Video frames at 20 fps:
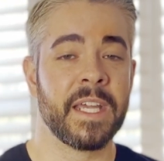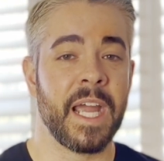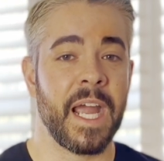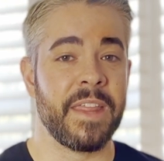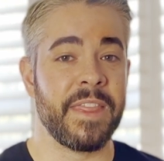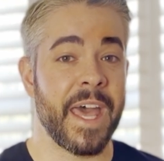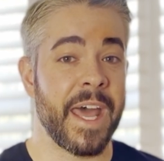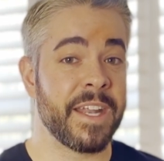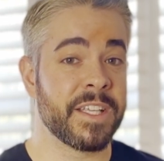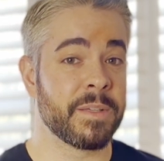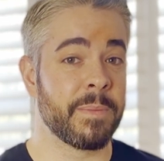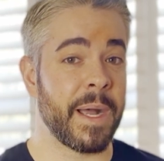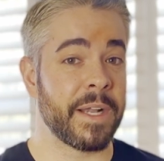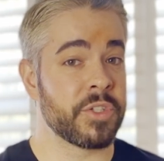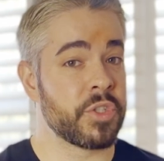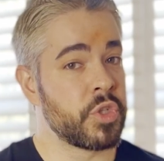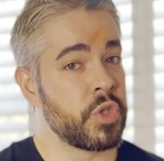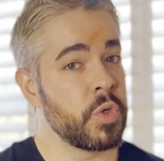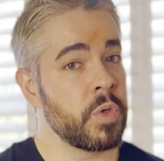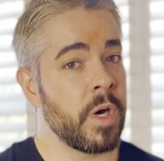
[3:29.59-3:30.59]
and that is
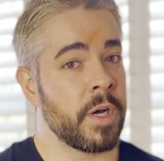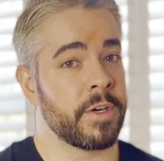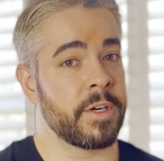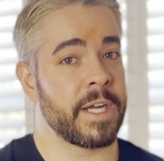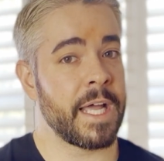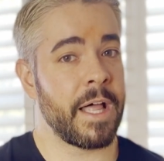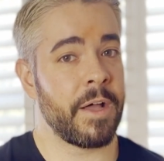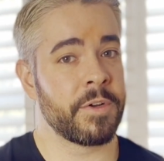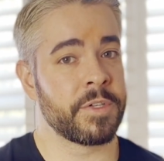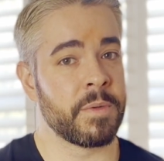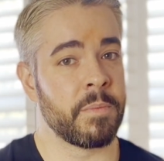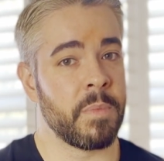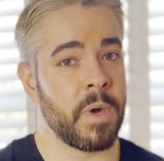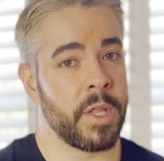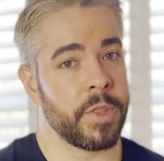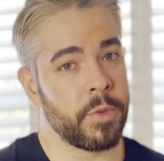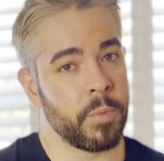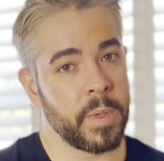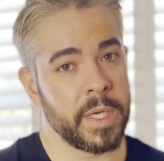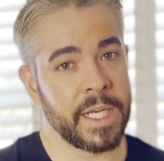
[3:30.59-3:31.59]
about two hundred dollars a
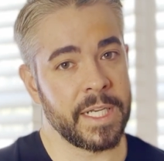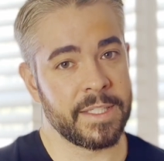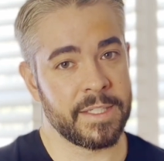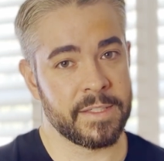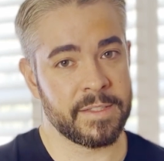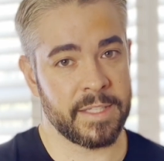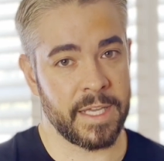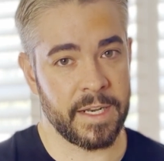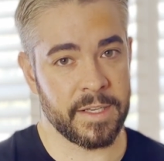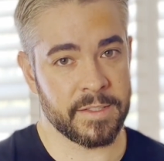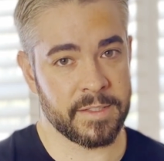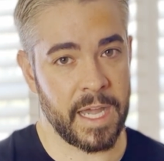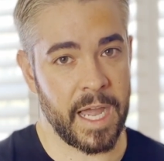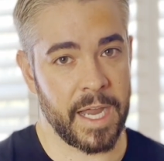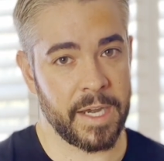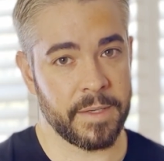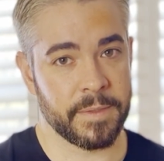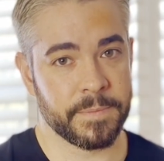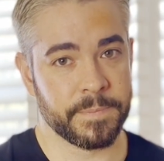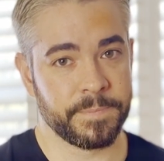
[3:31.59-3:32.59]
month we need to set
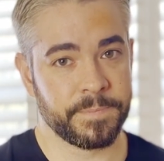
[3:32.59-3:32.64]
aside.